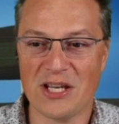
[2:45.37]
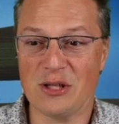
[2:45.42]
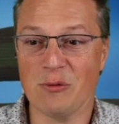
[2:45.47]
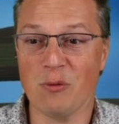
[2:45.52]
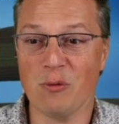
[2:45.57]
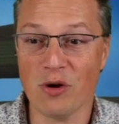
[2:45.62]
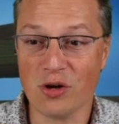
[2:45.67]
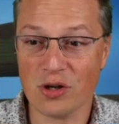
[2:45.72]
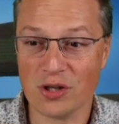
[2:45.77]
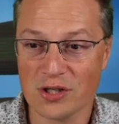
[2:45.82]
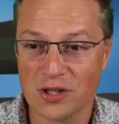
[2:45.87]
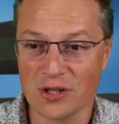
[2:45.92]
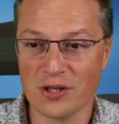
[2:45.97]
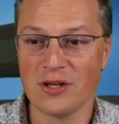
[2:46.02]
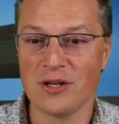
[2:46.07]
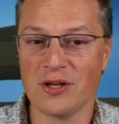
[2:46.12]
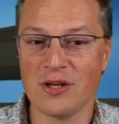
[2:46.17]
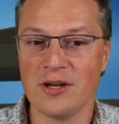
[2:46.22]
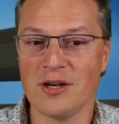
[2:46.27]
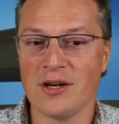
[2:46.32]
It
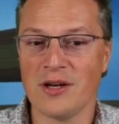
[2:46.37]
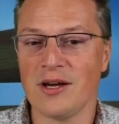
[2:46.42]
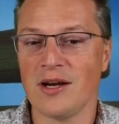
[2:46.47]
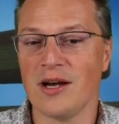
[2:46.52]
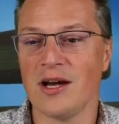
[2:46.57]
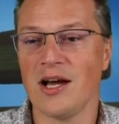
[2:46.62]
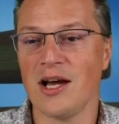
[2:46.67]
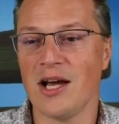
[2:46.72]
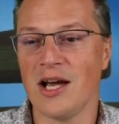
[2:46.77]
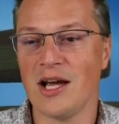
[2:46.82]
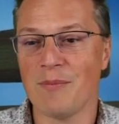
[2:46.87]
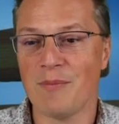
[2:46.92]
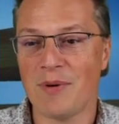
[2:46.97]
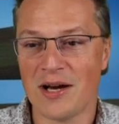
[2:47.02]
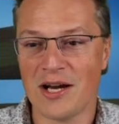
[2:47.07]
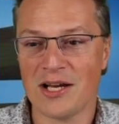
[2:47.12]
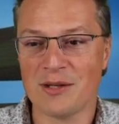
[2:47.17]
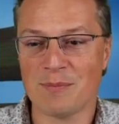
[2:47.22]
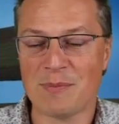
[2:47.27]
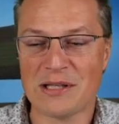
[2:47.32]
works,
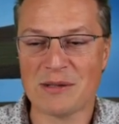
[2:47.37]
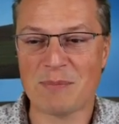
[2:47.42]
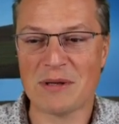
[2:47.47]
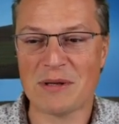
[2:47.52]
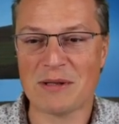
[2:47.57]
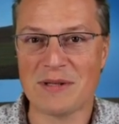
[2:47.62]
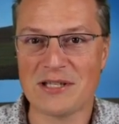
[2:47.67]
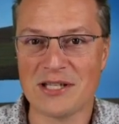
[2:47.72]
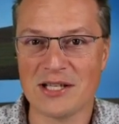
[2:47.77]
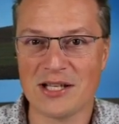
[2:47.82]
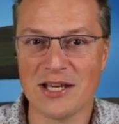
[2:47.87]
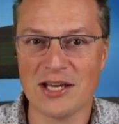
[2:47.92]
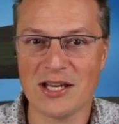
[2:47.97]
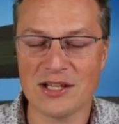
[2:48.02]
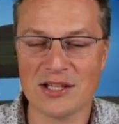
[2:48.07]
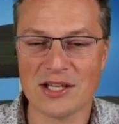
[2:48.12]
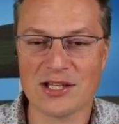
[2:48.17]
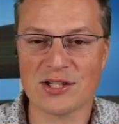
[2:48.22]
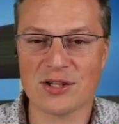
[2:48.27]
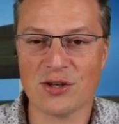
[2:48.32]
but
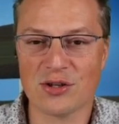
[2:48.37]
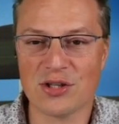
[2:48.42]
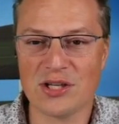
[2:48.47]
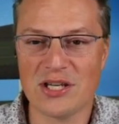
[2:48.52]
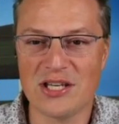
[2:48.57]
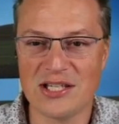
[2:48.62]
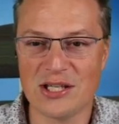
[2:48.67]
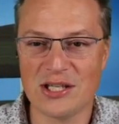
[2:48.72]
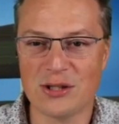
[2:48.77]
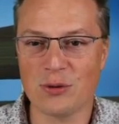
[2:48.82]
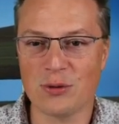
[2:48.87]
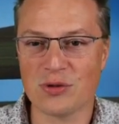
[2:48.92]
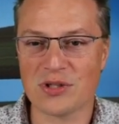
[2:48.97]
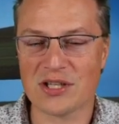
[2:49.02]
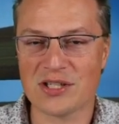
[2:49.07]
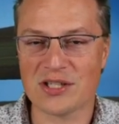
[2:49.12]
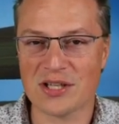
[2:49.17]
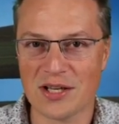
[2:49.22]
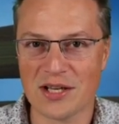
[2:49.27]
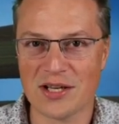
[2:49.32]
basically it is not easy to
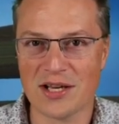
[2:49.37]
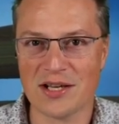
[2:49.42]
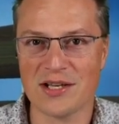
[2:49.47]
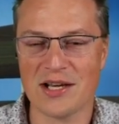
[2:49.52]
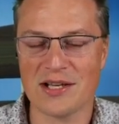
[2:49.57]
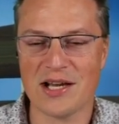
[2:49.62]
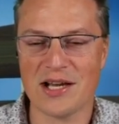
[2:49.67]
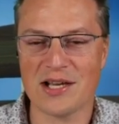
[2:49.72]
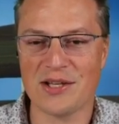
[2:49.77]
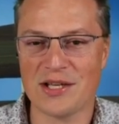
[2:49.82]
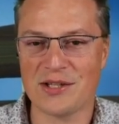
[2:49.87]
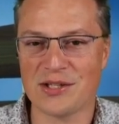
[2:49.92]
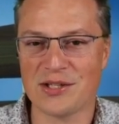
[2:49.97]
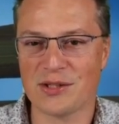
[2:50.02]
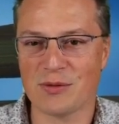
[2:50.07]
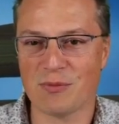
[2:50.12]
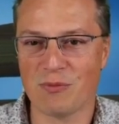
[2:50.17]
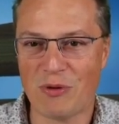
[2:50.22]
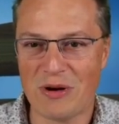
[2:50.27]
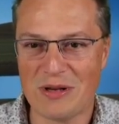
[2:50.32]
use and
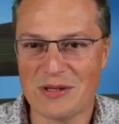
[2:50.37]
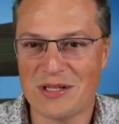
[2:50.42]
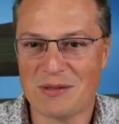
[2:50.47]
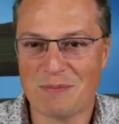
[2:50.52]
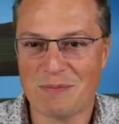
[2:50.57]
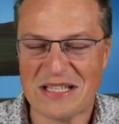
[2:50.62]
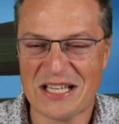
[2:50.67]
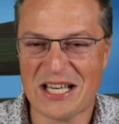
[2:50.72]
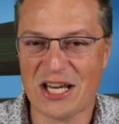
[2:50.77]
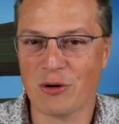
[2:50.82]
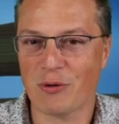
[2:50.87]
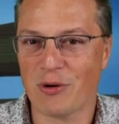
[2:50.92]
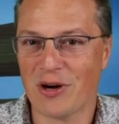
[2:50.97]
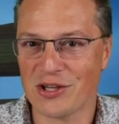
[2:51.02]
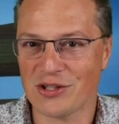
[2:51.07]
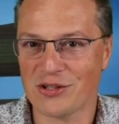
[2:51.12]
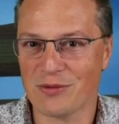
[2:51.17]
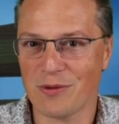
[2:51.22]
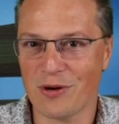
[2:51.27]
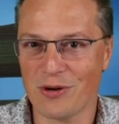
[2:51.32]
it's basically
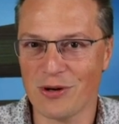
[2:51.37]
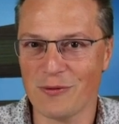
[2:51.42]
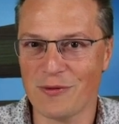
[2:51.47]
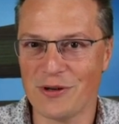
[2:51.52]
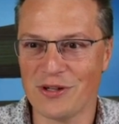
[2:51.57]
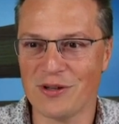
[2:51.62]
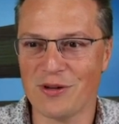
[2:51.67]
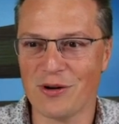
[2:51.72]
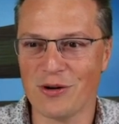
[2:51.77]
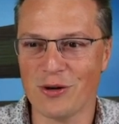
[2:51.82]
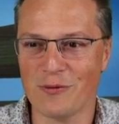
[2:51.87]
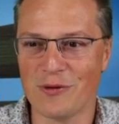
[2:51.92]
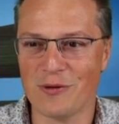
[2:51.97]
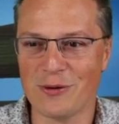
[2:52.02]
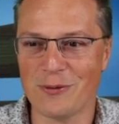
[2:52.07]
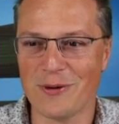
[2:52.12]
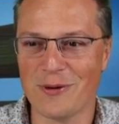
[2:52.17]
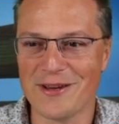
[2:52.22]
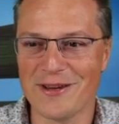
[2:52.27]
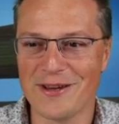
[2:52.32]
crash all
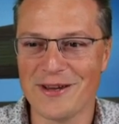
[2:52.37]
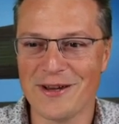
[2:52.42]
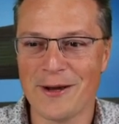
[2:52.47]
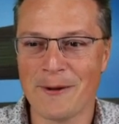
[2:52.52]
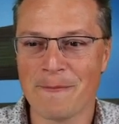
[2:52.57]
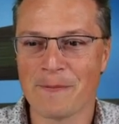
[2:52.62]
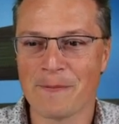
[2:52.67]
over the way.